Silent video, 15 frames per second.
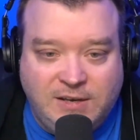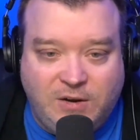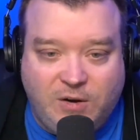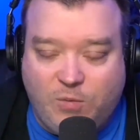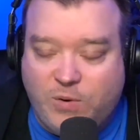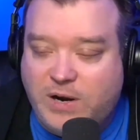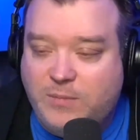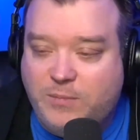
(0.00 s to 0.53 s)

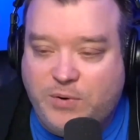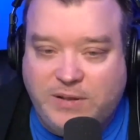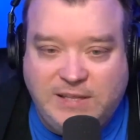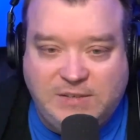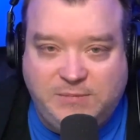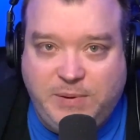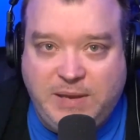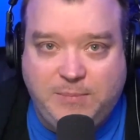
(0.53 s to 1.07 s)
Or we're going to bring
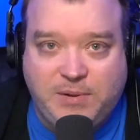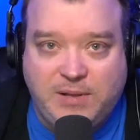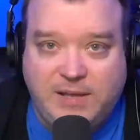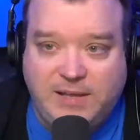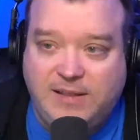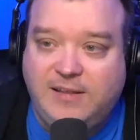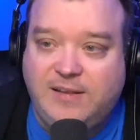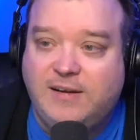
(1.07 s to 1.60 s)
these people
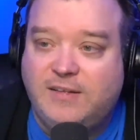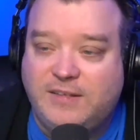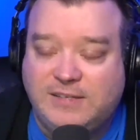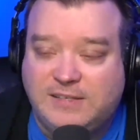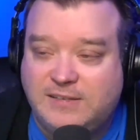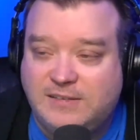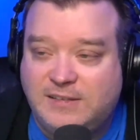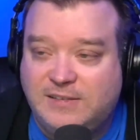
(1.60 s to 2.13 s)
in. You know,
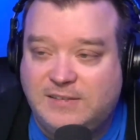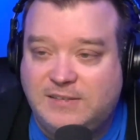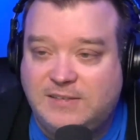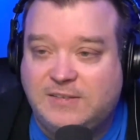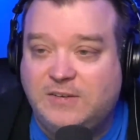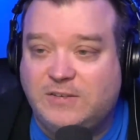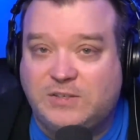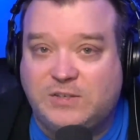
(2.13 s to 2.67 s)
this
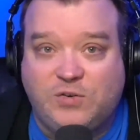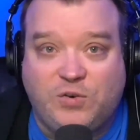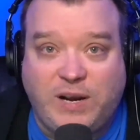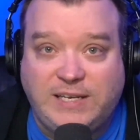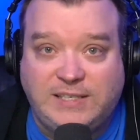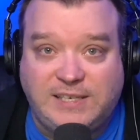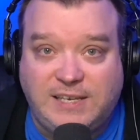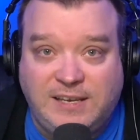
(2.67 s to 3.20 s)
this girl's
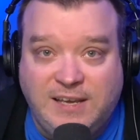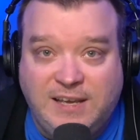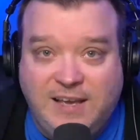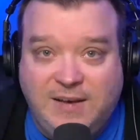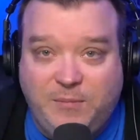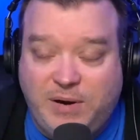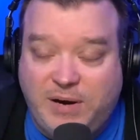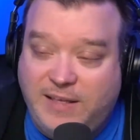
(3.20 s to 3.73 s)
crazy
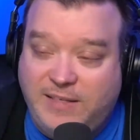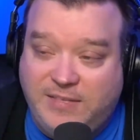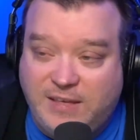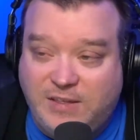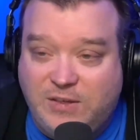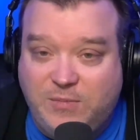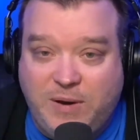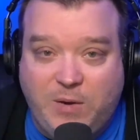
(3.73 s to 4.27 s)
but I
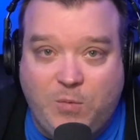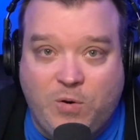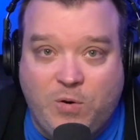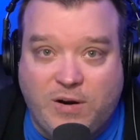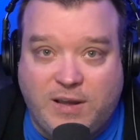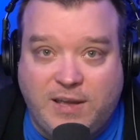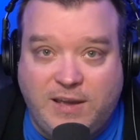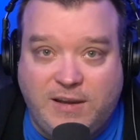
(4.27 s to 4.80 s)
think she might
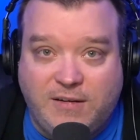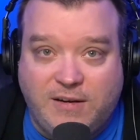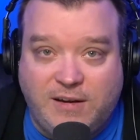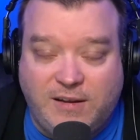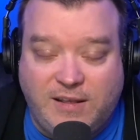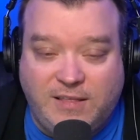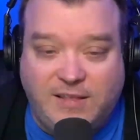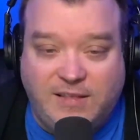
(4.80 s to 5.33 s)
work here
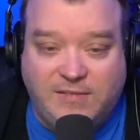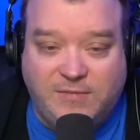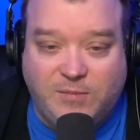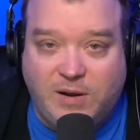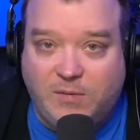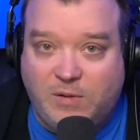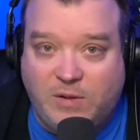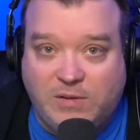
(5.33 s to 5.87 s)
in this.
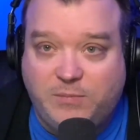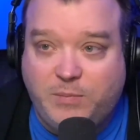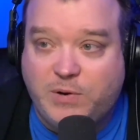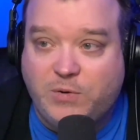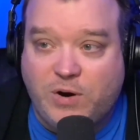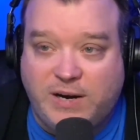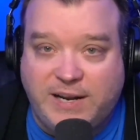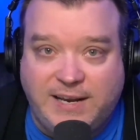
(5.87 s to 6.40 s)
well, let's put
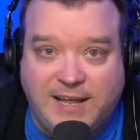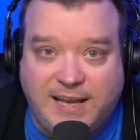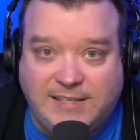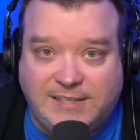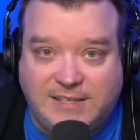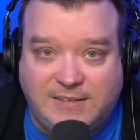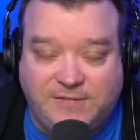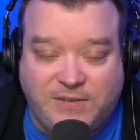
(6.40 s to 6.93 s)
her on at
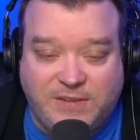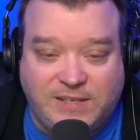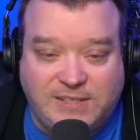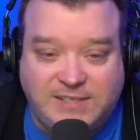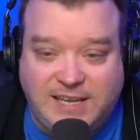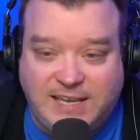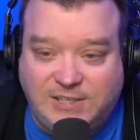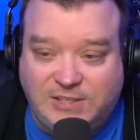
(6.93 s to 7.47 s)
nights uh, for this
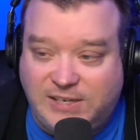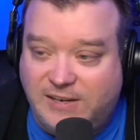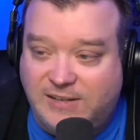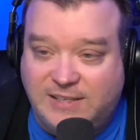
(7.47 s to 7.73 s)
station here.